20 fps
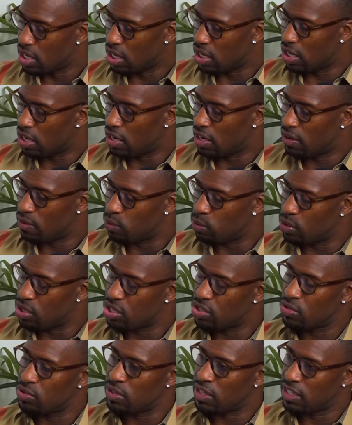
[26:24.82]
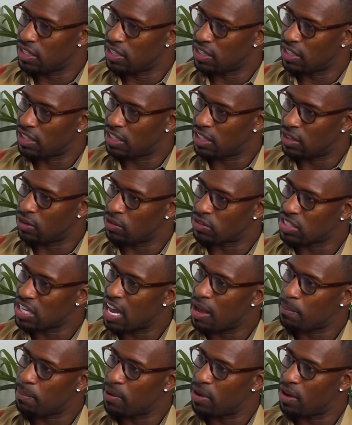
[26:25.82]
of what you needed to get on
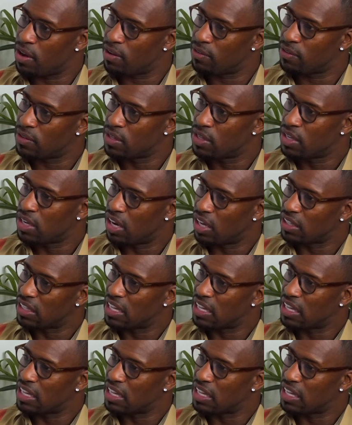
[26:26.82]
top of a